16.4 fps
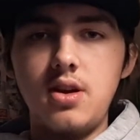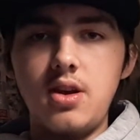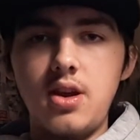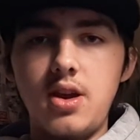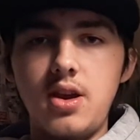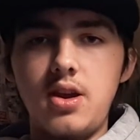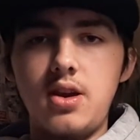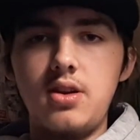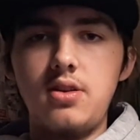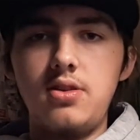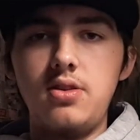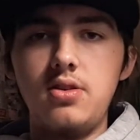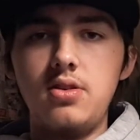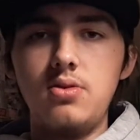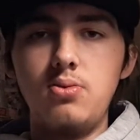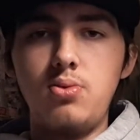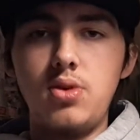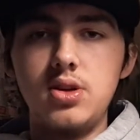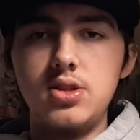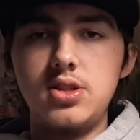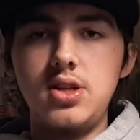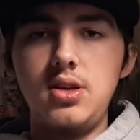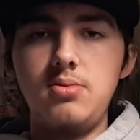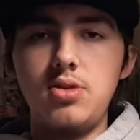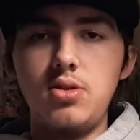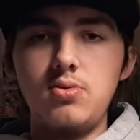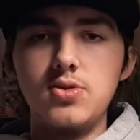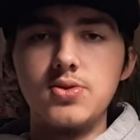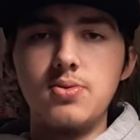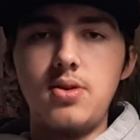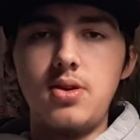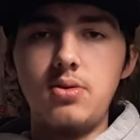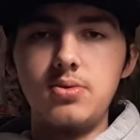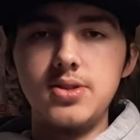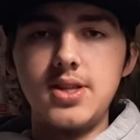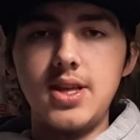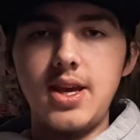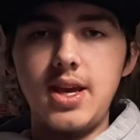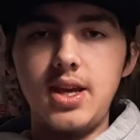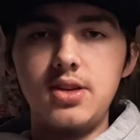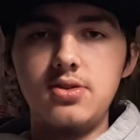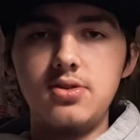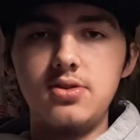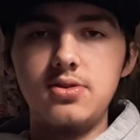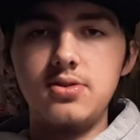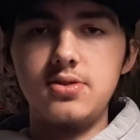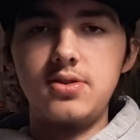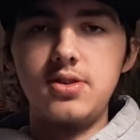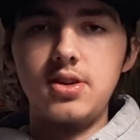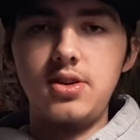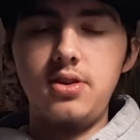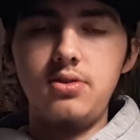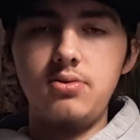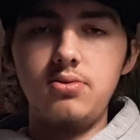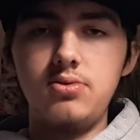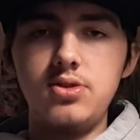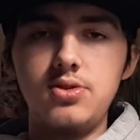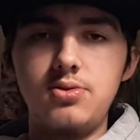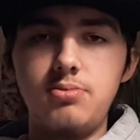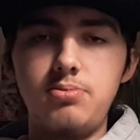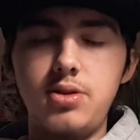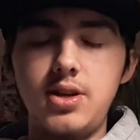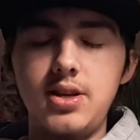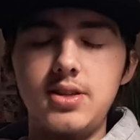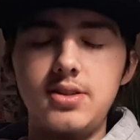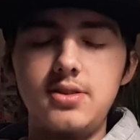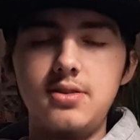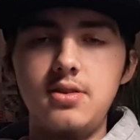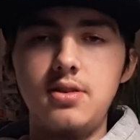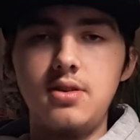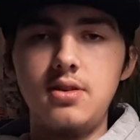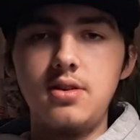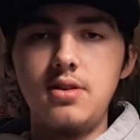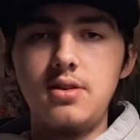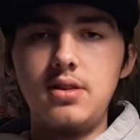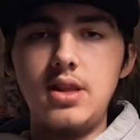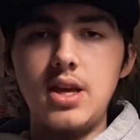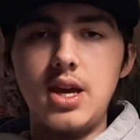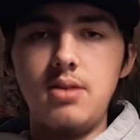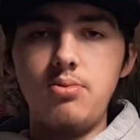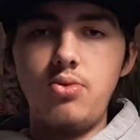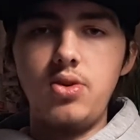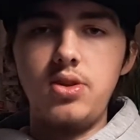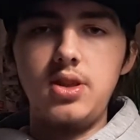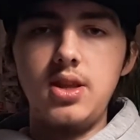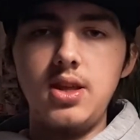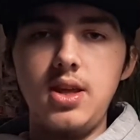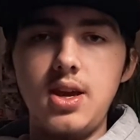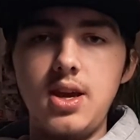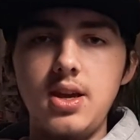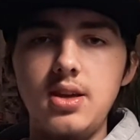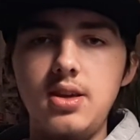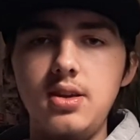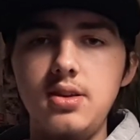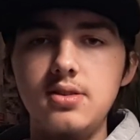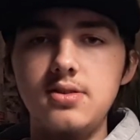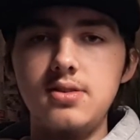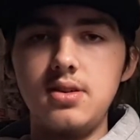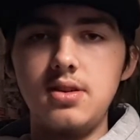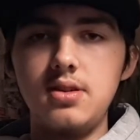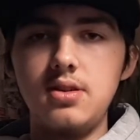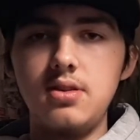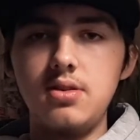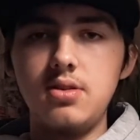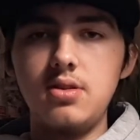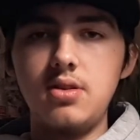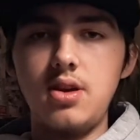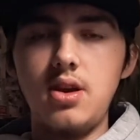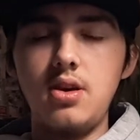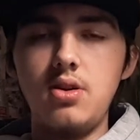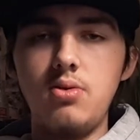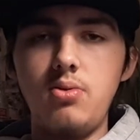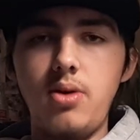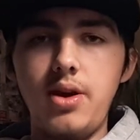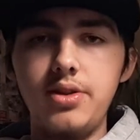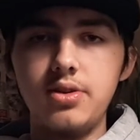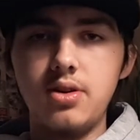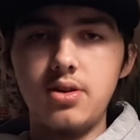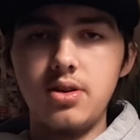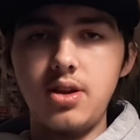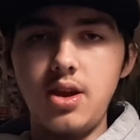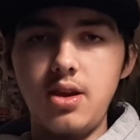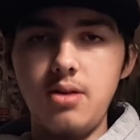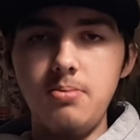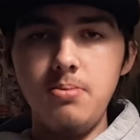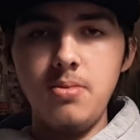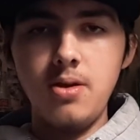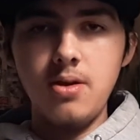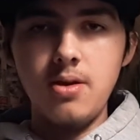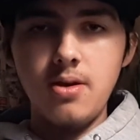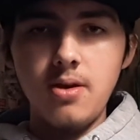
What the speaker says: And the one team that was wrong was the Angels, and you just replace them with the Yankees in the AL wildcard game.